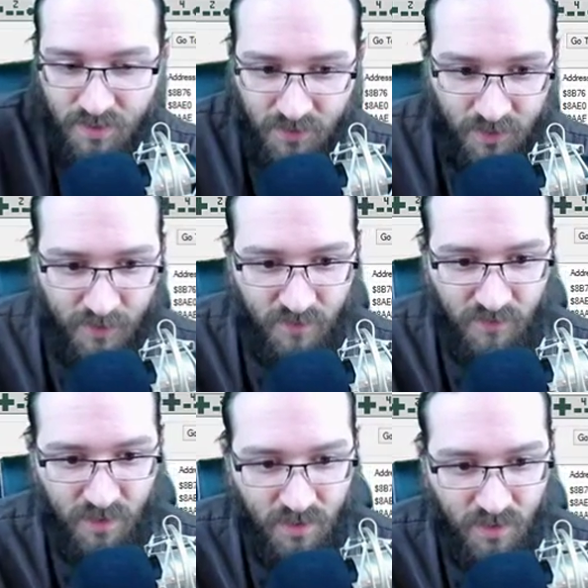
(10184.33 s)
So we come back over
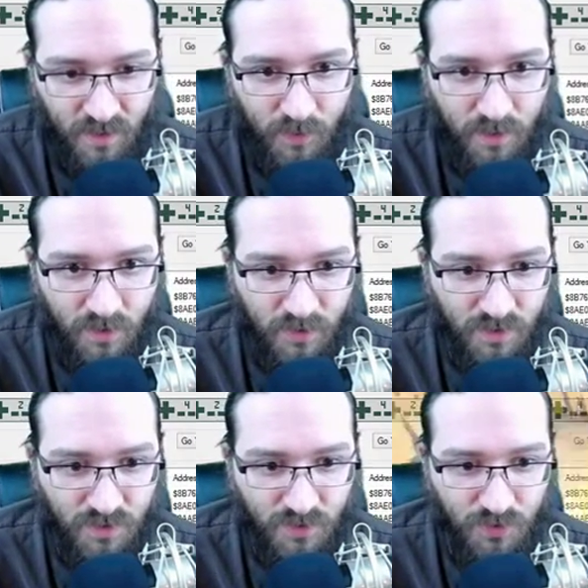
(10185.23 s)
here, and we are
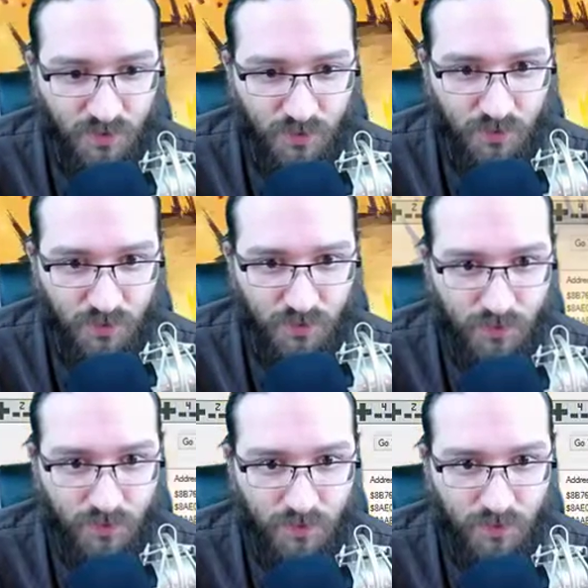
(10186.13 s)
going to.